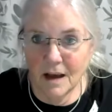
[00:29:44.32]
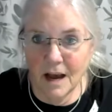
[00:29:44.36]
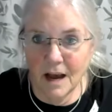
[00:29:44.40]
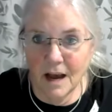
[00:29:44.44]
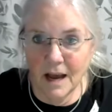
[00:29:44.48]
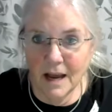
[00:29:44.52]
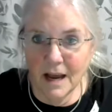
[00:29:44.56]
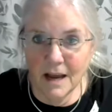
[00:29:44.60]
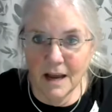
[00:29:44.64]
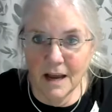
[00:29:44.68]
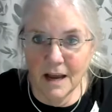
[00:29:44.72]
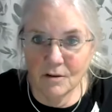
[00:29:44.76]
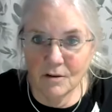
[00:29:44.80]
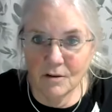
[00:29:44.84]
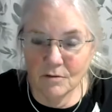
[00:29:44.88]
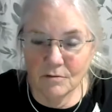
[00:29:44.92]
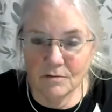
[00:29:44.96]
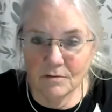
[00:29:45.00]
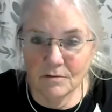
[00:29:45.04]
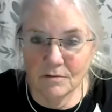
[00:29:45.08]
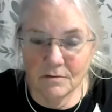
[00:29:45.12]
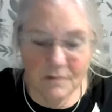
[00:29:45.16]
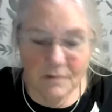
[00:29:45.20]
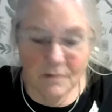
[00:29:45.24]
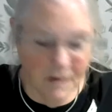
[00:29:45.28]
I
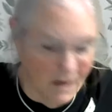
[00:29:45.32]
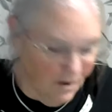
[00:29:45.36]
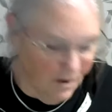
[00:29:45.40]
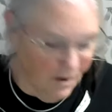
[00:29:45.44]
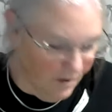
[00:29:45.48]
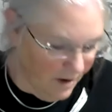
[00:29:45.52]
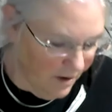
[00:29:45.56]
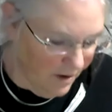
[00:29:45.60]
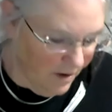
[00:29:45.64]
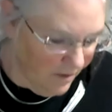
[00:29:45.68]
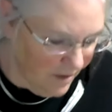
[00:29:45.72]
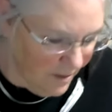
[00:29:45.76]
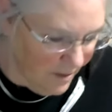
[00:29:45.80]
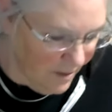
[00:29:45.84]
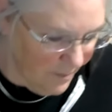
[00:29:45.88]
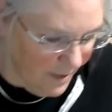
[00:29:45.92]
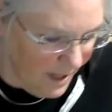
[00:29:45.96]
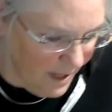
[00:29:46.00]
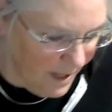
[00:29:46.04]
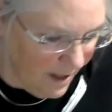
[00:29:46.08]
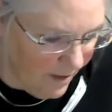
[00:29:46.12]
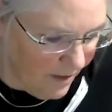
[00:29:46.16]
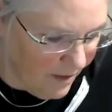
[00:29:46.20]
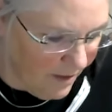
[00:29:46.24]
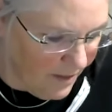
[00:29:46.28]
don't, here's some of
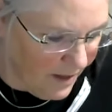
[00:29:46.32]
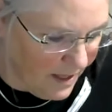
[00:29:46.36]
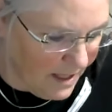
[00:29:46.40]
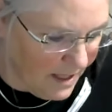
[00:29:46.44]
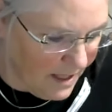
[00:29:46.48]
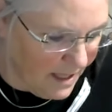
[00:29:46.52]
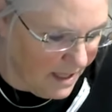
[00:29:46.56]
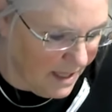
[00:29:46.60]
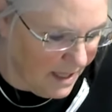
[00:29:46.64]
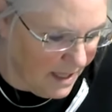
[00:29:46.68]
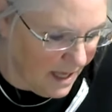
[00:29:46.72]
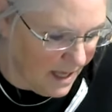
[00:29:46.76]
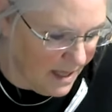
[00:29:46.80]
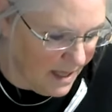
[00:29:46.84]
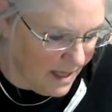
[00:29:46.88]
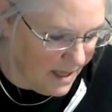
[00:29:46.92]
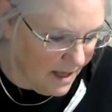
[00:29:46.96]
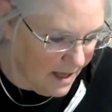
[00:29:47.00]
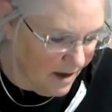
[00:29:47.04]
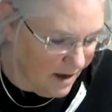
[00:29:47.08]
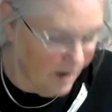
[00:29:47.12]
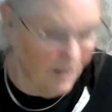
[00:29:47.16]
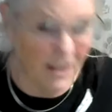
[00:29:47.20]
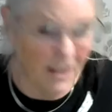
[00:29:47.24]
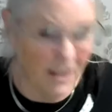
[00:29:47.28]
the other things he says.
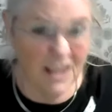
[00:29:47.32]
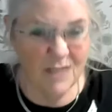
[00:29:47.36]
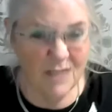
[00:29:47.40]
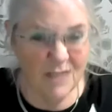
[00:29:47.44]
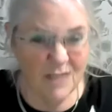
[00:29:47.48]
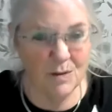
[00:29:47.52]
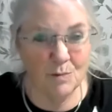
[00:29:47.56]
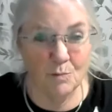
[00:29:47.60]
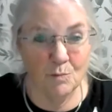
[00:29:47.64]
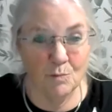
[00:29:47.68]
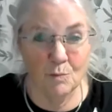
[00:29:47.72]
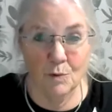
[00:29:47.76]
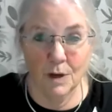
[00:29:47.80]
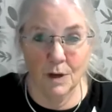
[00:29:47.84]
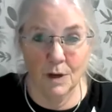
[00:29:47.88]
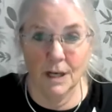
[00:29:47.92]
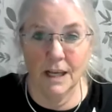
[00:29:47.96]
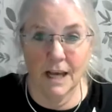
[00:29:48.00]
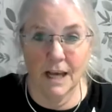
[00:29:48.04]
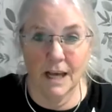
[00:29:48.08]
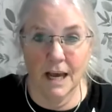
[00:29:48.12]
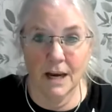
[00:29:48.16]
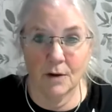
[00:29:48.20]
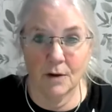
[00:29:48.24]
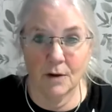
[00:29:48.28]
And this was
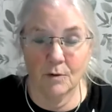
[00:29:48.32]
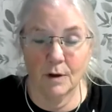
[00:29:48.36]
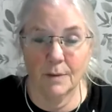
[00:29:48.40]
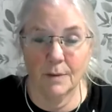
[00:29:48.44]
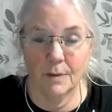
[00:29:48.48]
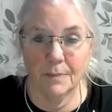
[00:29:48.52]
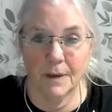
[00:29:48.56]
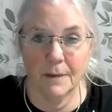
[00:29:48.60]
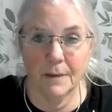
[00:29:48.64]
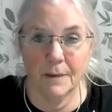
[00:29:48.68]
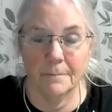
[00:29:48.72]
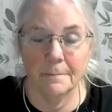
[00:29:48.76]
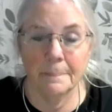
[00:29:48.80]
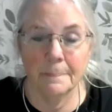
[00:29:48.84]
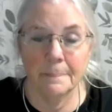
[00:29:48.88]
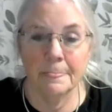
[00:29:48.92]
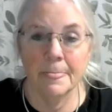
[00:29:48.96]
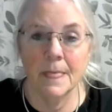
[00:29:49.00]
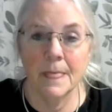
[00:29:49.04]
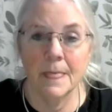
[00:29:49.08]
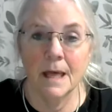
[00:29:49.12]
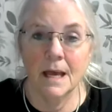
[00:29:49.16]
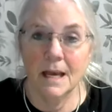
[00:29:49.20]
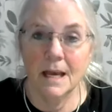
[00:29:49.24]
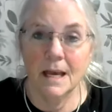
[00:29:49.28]
really kind of creepy.
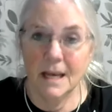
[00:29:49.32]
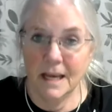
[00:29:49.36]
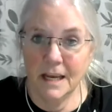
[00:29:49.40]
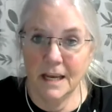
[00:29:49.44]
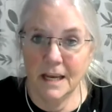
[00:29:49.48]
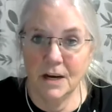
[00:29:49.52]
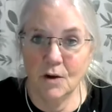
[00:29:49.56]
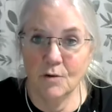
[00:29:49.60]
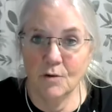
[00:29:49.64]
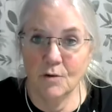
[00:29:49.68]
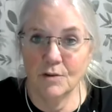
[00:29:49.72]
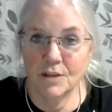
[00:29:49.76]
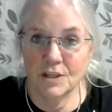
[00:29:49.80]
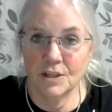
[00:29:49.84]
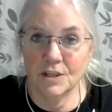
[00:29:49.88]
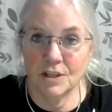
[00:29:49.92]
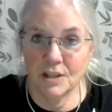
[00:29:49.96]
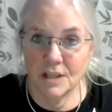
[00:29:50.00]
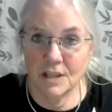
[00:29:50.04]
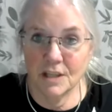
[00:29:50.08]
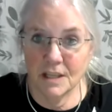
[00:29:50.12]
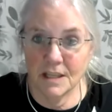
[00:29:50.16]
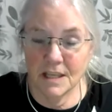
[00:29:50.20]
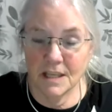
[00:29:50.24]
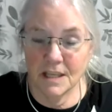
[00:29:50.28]
He knows
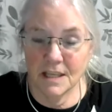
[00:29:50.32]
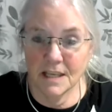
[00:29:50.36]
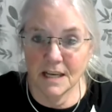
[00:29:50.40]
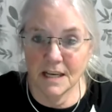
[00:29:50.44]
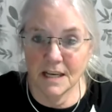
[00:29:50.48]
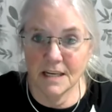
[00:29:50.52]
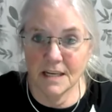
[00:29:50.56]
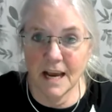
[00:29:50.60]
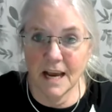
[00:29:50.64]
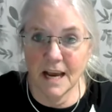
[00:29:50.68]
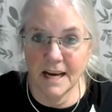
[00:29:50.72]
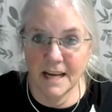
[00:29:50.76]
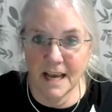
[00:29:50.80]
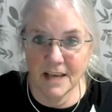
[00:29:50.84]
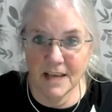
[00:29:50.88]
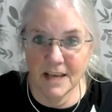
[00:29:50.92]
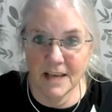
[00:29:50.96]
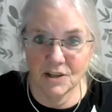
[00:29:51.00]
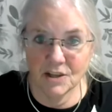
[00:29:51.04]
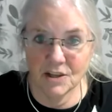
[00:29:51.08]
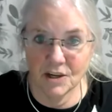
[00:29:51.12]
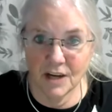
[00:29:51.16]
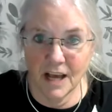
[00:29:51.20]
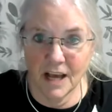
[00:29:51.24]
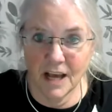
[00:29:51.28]
that the son died
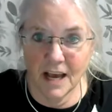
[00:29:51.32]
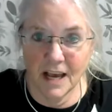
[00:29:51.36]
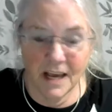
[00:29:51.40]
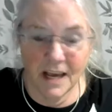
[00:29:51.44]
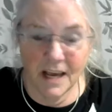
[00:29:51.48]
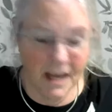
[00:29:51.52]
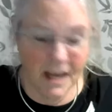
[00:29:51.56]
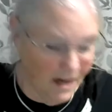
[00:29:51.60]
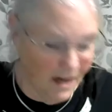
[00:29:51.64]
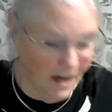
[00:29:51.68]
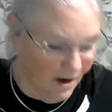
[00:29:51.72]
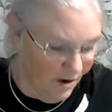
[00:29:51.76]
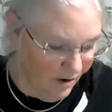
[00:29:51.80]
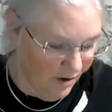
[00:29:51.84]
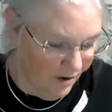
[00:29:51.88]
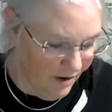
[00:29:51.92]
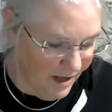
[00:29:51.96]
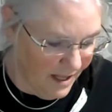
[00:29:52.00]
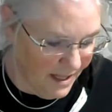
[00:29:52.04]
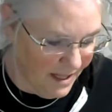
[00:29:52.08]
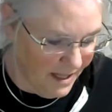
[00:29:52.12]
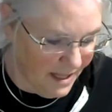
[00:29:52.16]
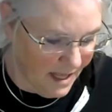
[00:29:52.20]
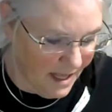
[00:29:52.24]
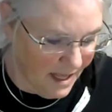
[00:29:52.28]
yesterday. And here
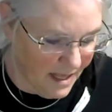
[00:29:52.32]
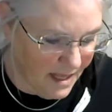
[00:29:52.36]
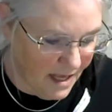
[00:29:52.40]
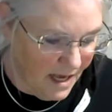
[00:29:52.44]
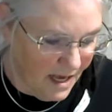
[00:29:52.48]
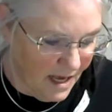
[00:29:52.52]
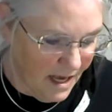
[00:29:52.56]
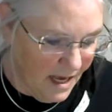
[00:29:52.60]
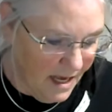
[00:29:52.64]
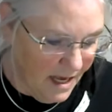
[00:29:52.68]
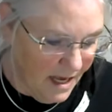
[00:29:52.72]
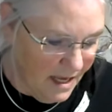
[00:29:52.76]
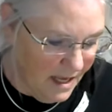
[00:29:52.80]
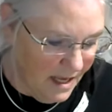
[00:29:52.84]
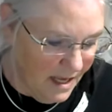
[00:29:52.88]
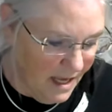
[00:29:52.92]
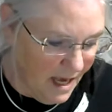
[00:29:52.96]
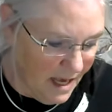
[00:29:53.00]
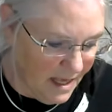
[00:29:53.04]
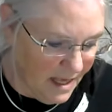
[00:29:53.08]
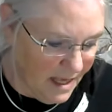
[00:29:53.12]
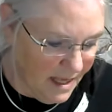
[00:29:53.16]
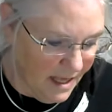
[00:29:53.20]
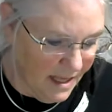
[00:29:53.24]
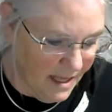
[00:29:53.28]
he says,
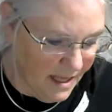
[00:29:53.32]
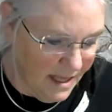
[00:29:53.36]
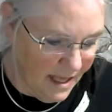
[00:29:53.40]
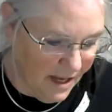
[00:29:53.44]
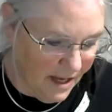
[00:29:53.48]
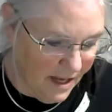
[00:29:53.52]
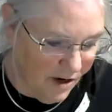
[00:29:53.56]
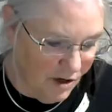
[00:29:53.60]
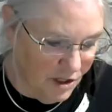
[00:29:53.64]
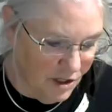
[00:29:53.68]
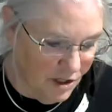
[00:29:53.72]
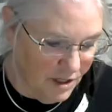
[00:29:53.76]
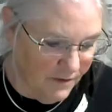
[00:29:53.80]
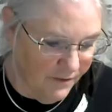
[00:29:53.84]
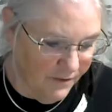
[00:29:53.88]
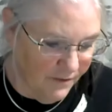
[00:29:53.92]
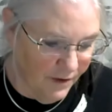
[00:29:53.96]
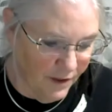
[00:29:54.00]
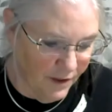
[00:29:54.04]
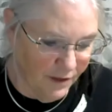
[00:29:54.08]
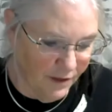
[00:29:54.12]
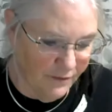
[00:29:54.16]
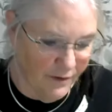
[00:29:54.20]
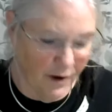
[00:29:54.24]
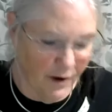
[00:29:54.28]
yes, his energy
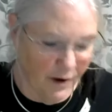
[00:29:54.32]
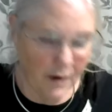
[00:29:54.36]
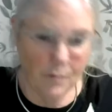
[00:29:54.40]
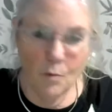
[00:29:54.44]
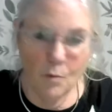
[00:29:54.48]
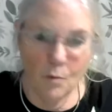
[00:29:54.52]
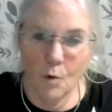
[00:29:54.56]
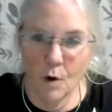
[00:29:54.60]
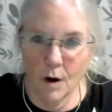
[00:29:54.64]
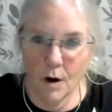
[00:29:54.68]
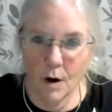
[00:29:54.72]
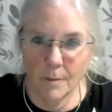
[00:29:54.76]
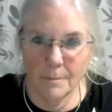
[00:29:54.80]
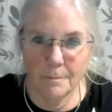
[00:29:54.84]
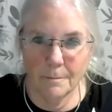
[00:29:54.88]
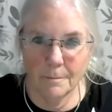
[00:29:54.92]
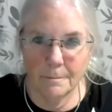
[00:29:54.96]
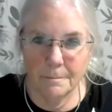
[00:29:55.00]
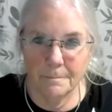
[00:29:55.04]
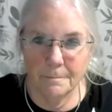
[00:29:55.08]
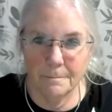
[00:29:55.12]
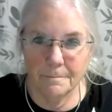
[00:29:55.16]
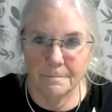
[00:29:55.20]
feels very warm.